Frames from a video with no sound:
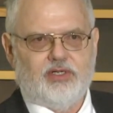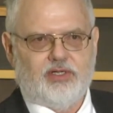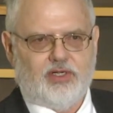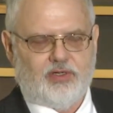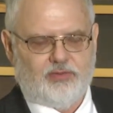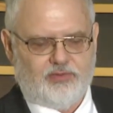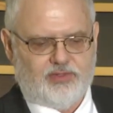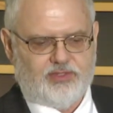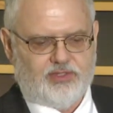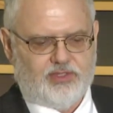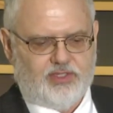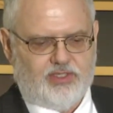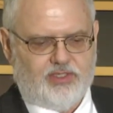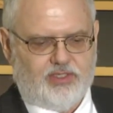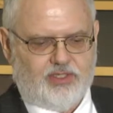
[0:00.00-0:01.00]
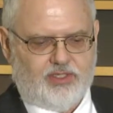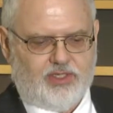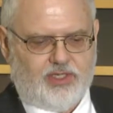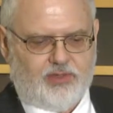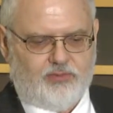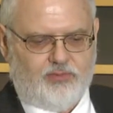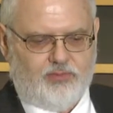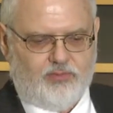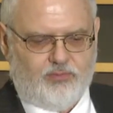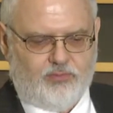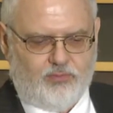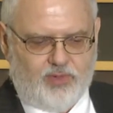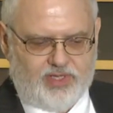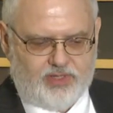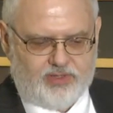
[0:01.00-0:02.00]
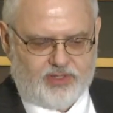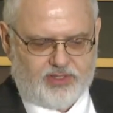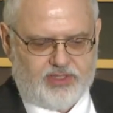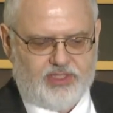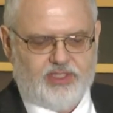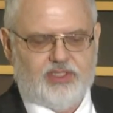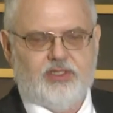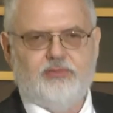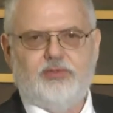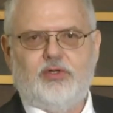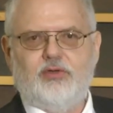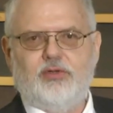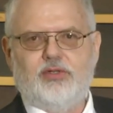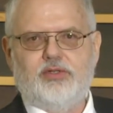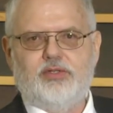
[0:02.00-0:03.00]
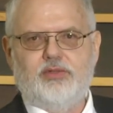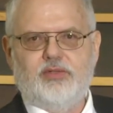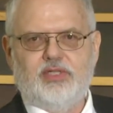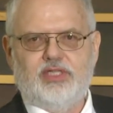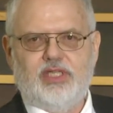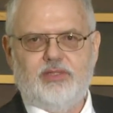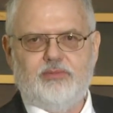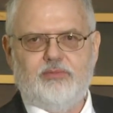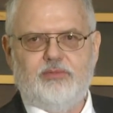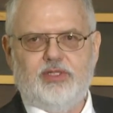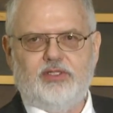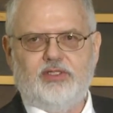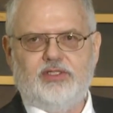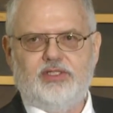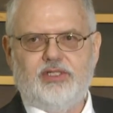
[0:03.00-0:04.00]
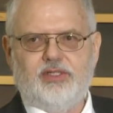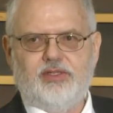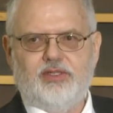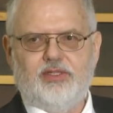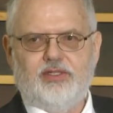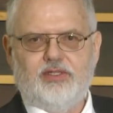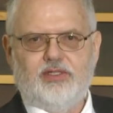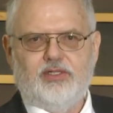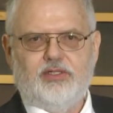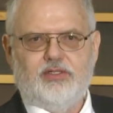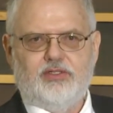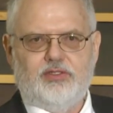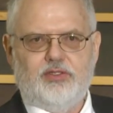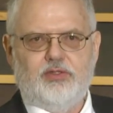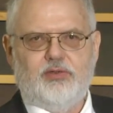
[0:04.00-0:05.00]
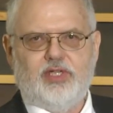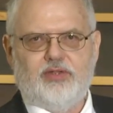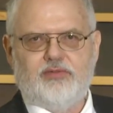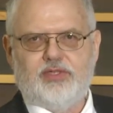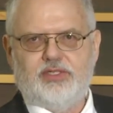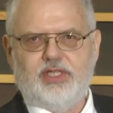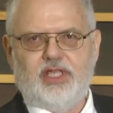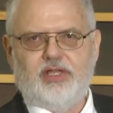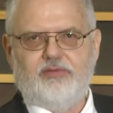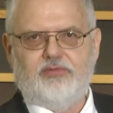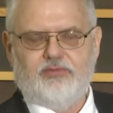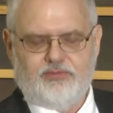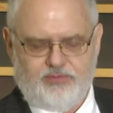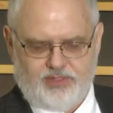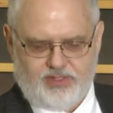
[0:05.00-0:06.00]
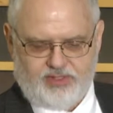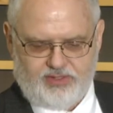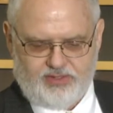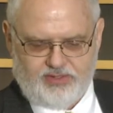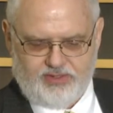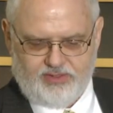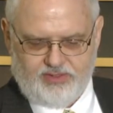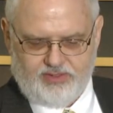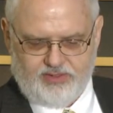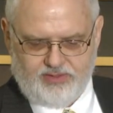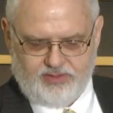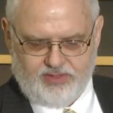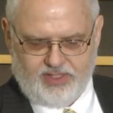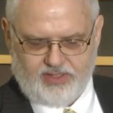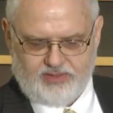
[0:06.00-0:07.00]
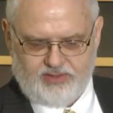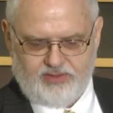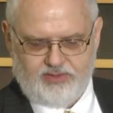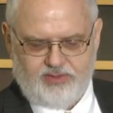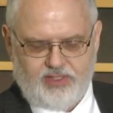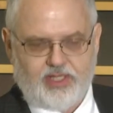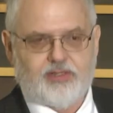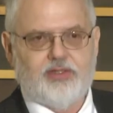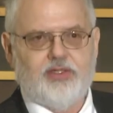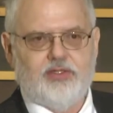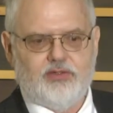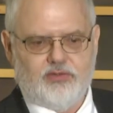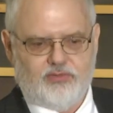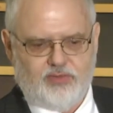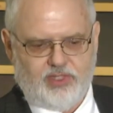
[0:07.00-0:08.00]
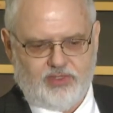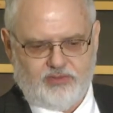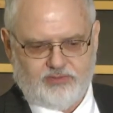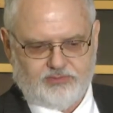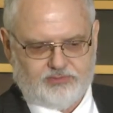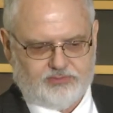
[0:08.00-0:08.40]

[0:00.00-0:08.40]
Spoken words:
are one of the key components to the capabilities. Do you have staff that execute well?